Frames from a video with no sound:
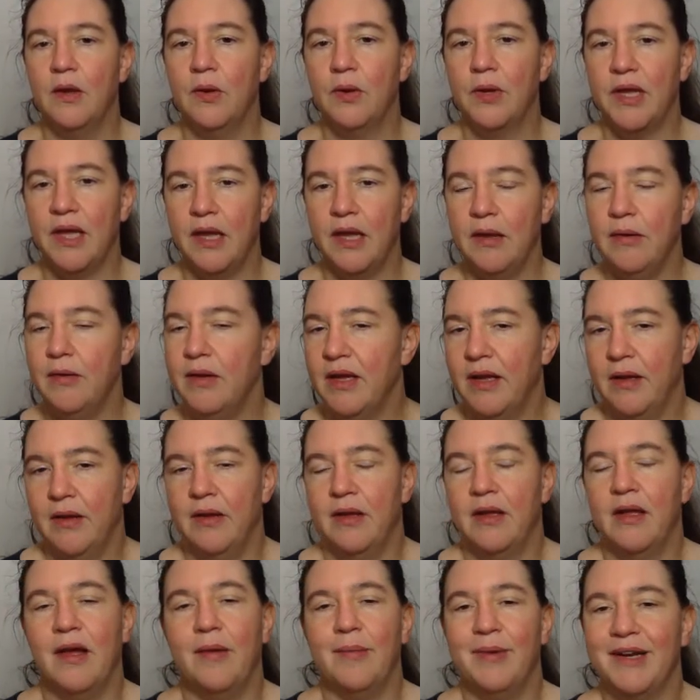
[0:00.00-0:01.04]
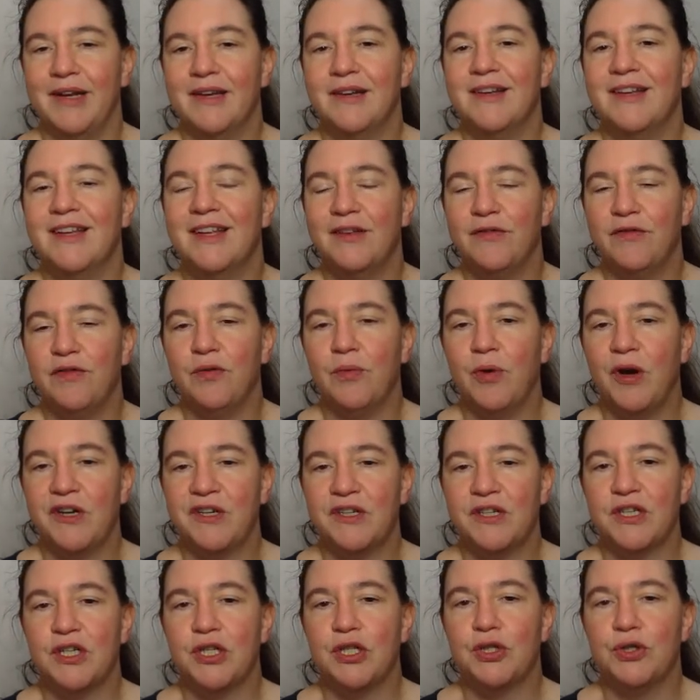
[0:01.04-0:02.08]
Okay, I mean, if you
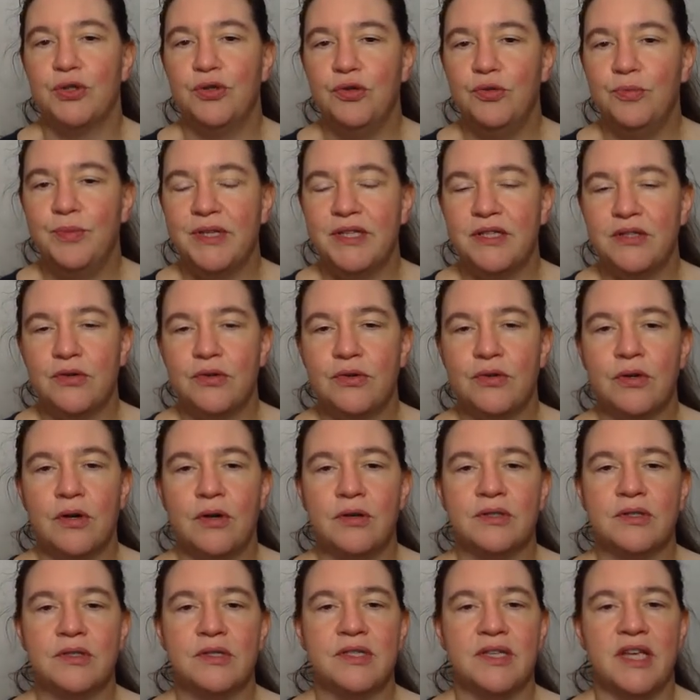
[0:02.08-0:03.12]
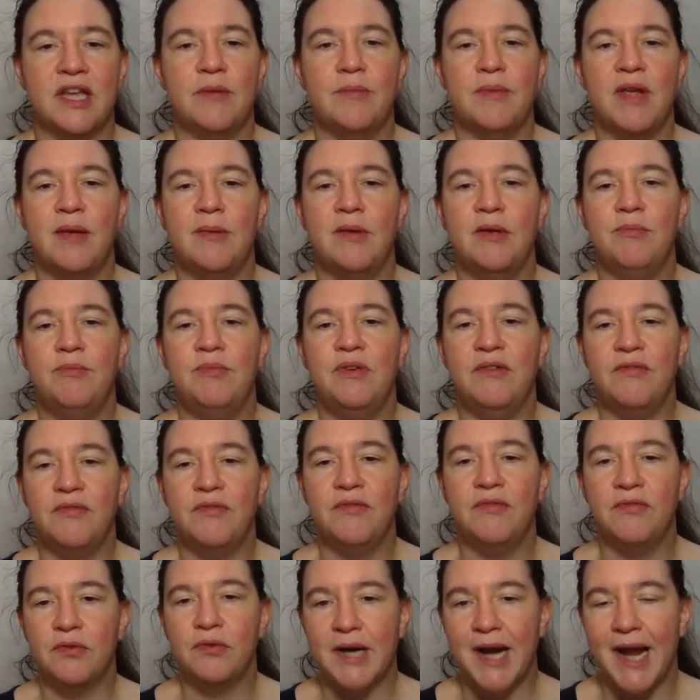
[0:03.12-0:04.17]
wanted 2 bits, you could also say maybe
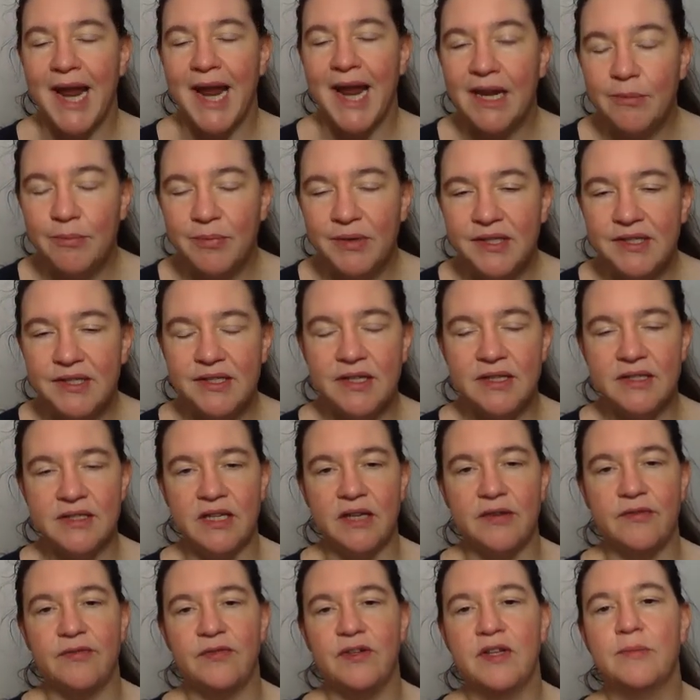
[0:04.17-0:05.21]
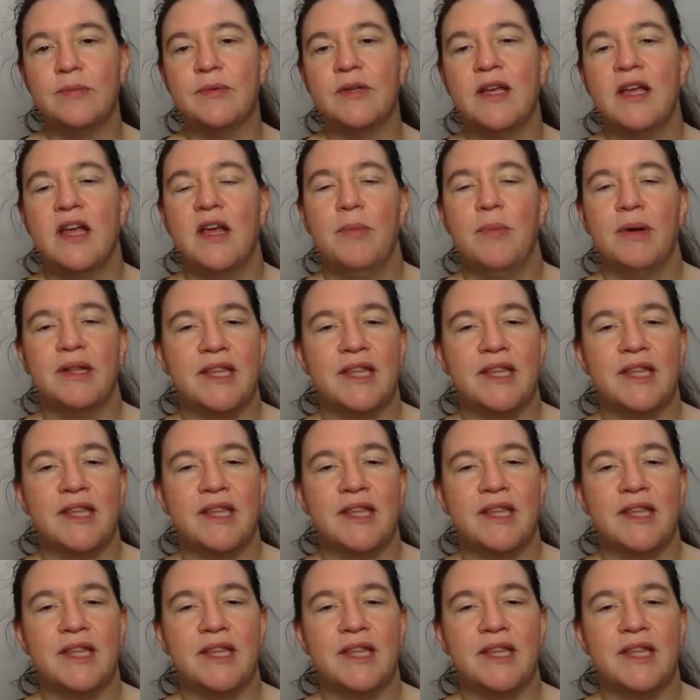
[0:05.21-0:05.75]
B4 and B6 have flipped, but